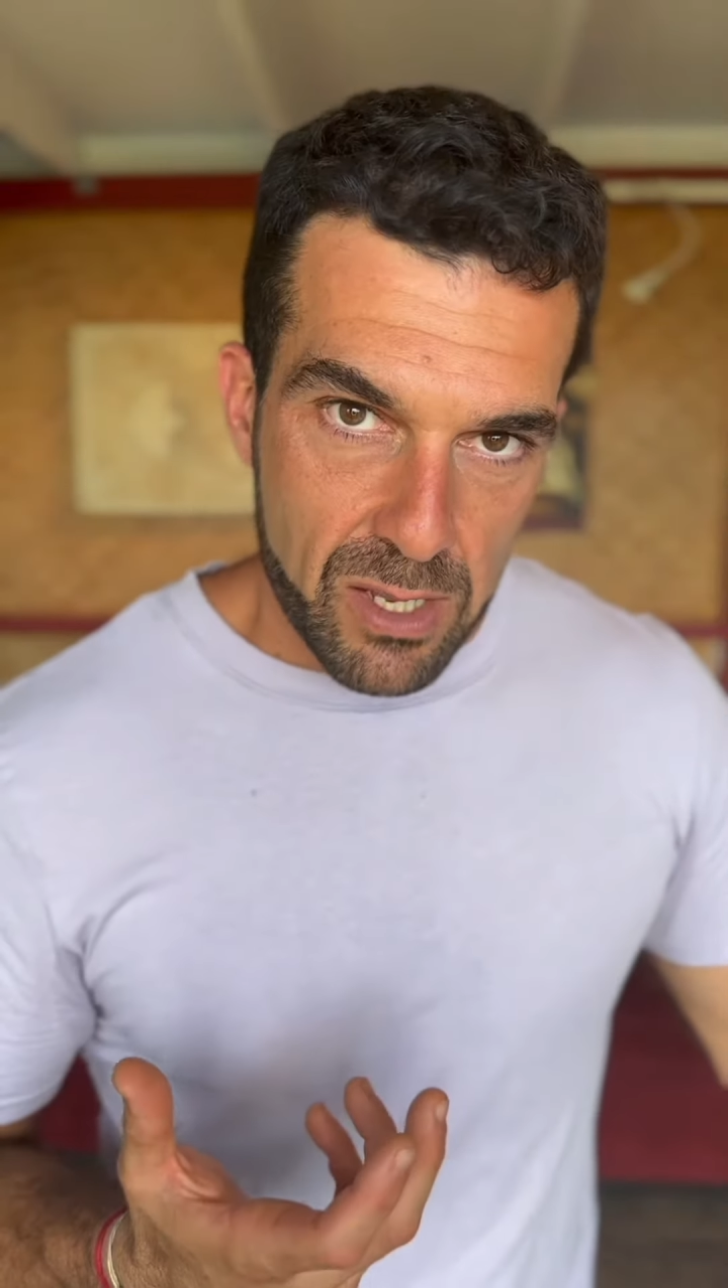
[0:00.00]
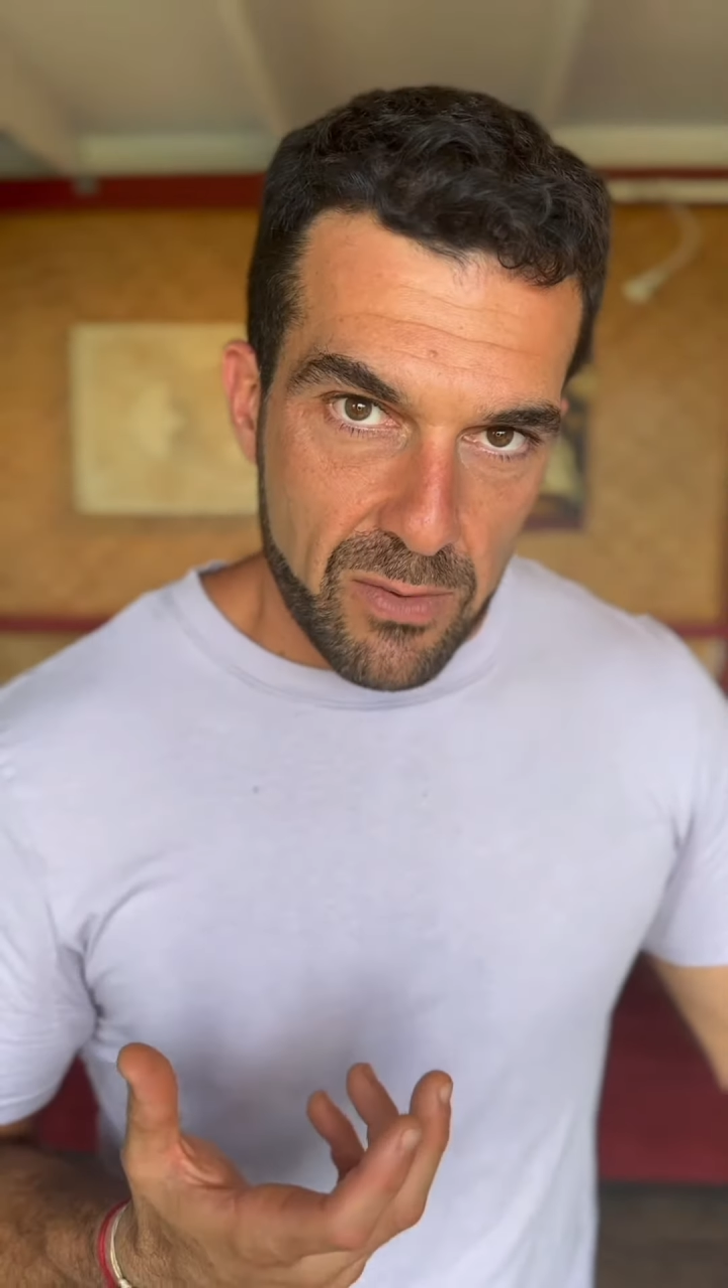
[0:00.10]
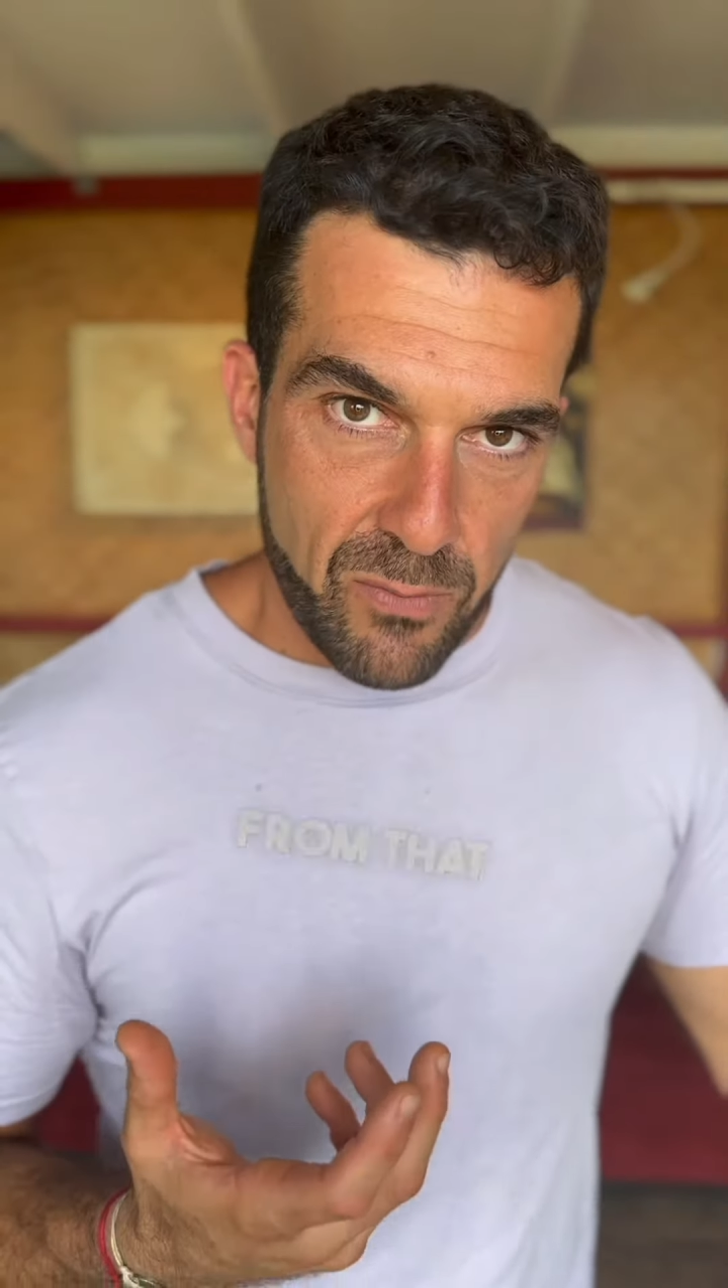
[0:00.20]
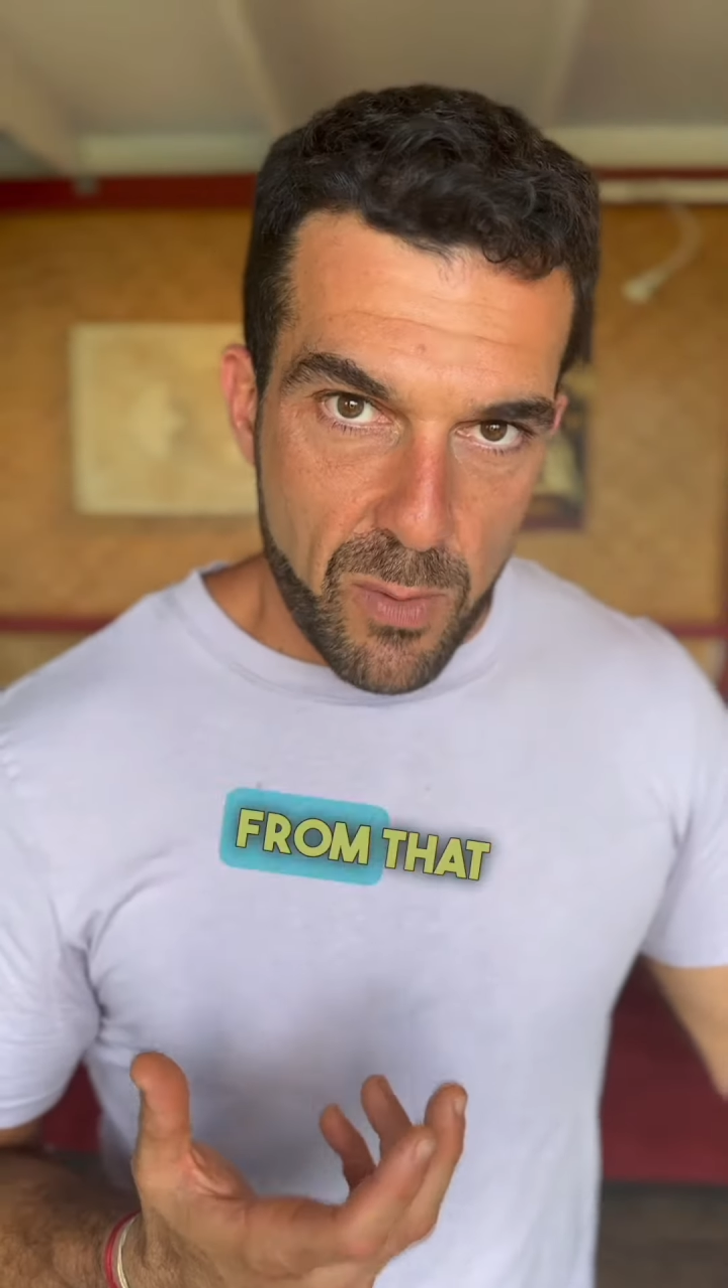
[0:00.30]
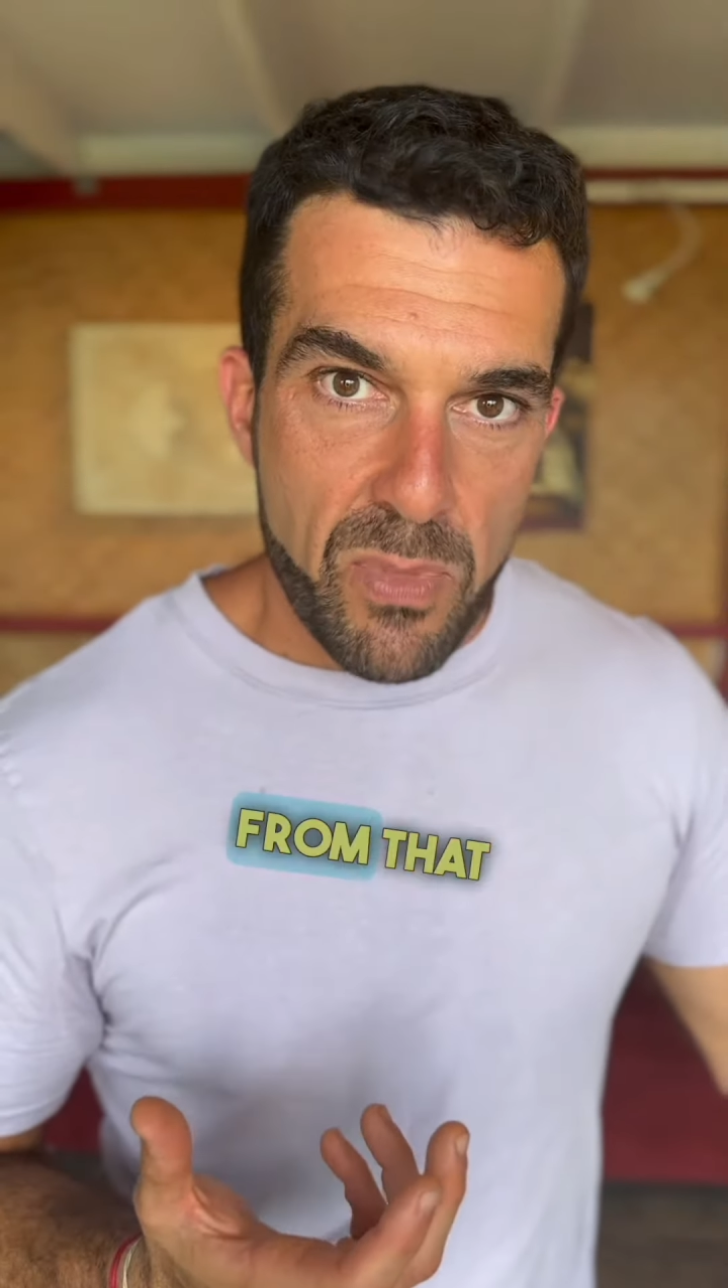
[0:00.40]

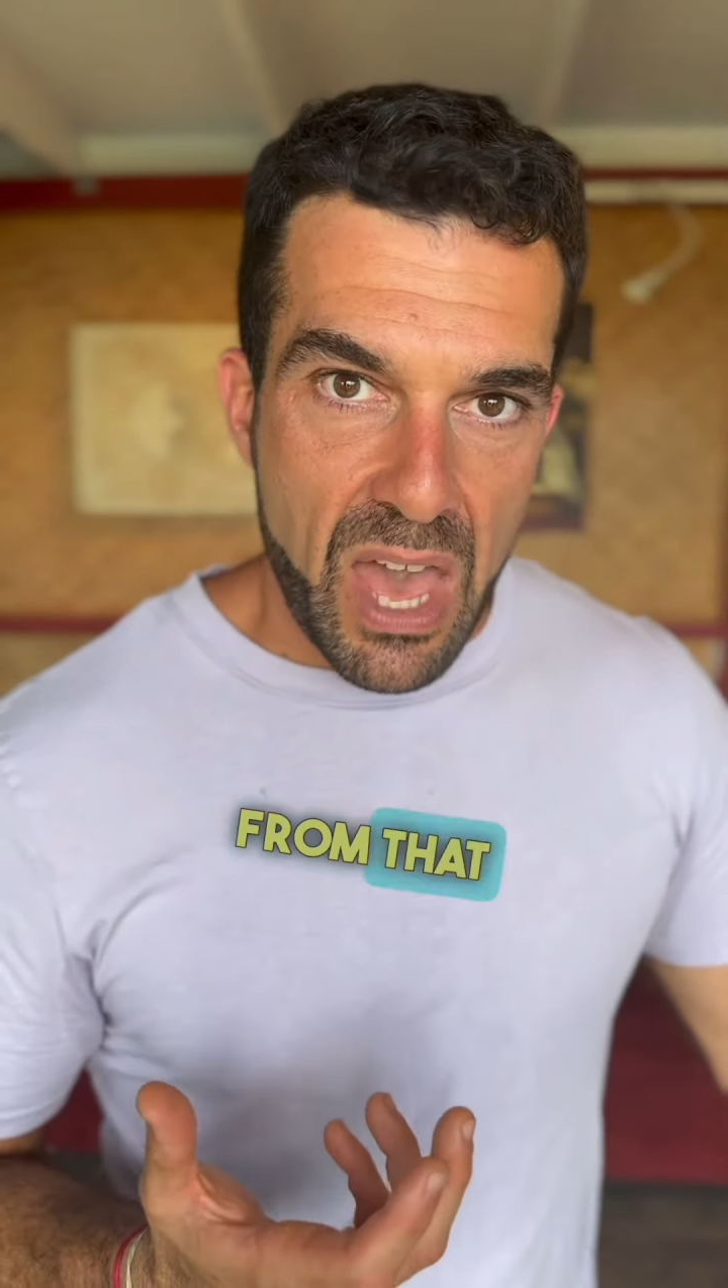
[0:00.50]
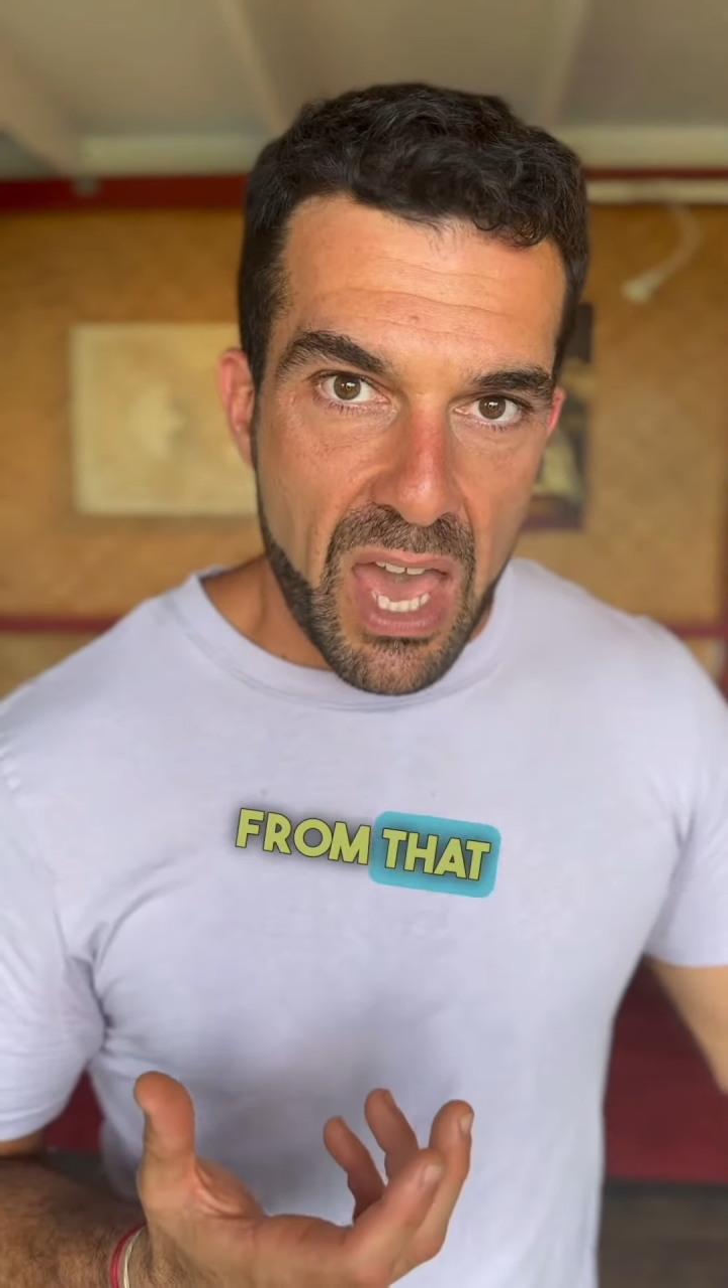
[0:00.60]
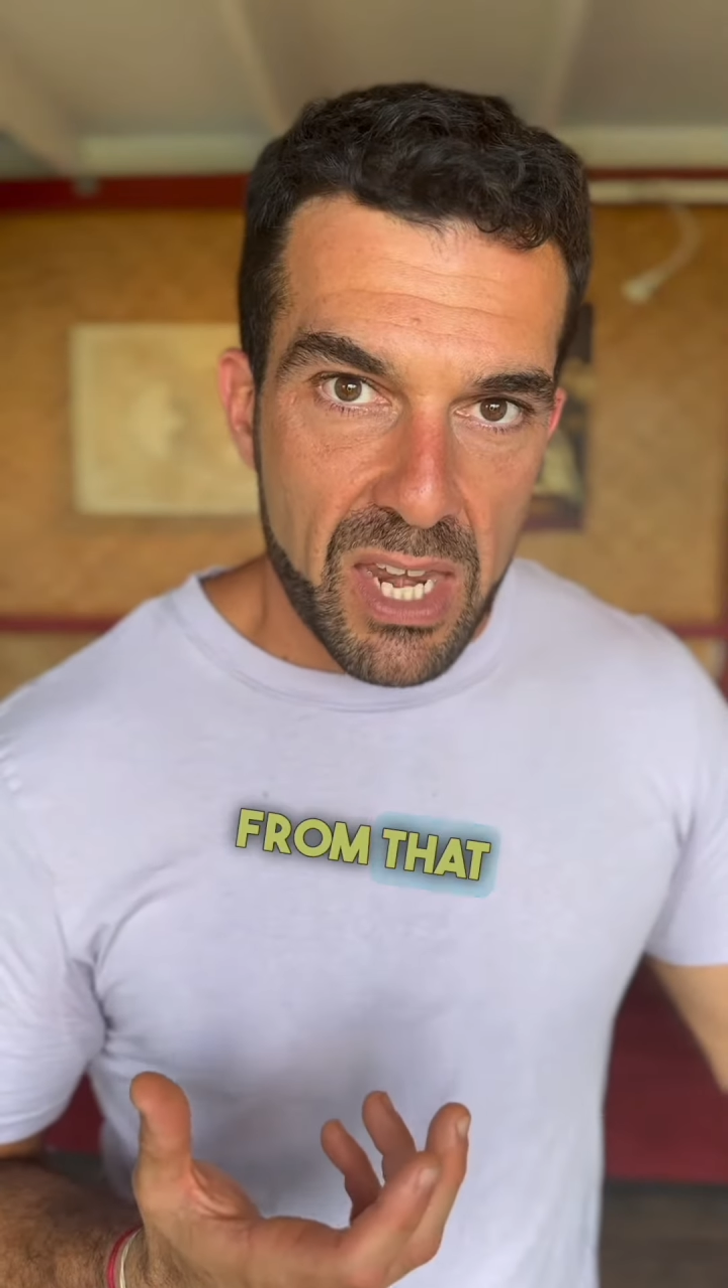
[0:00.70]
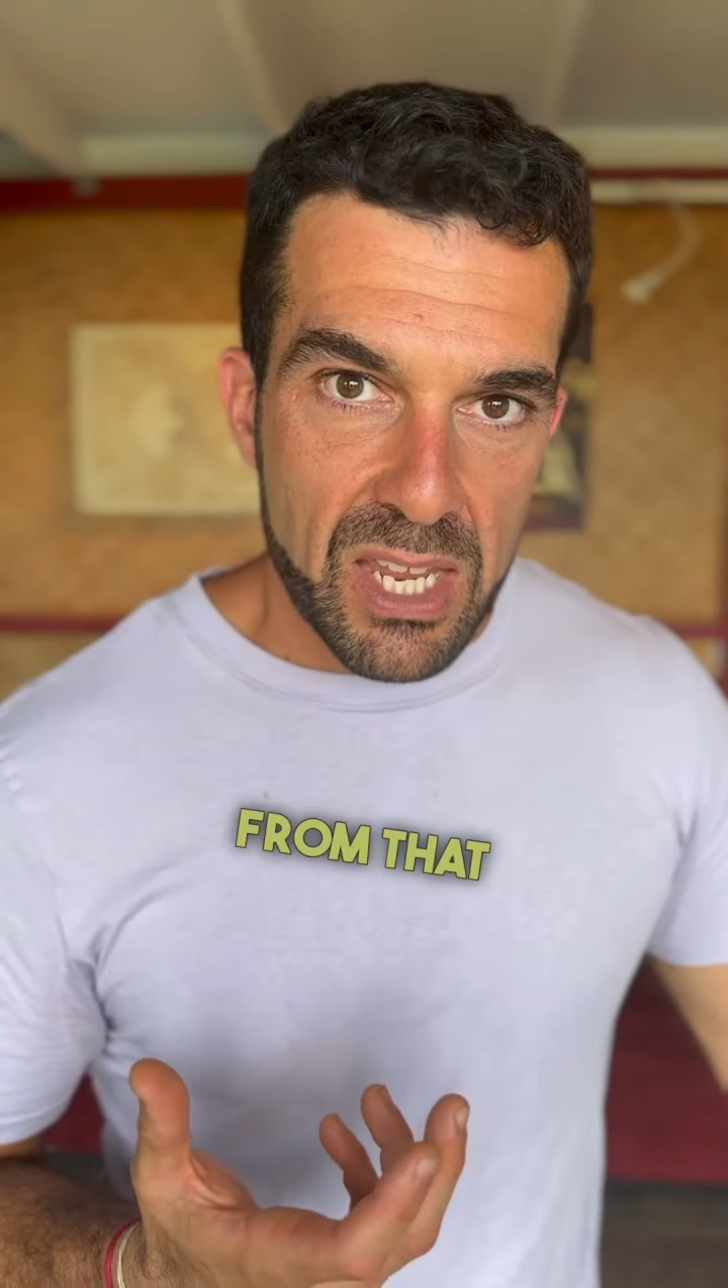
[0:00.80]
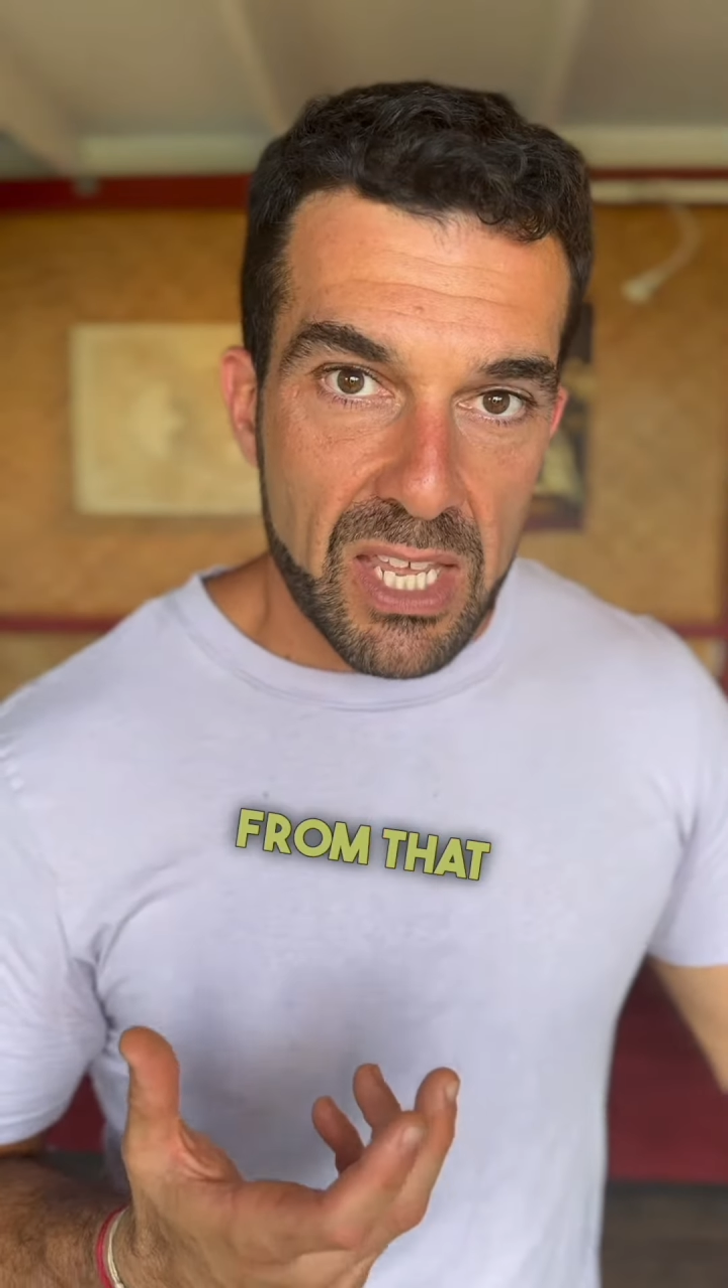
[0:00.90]
from that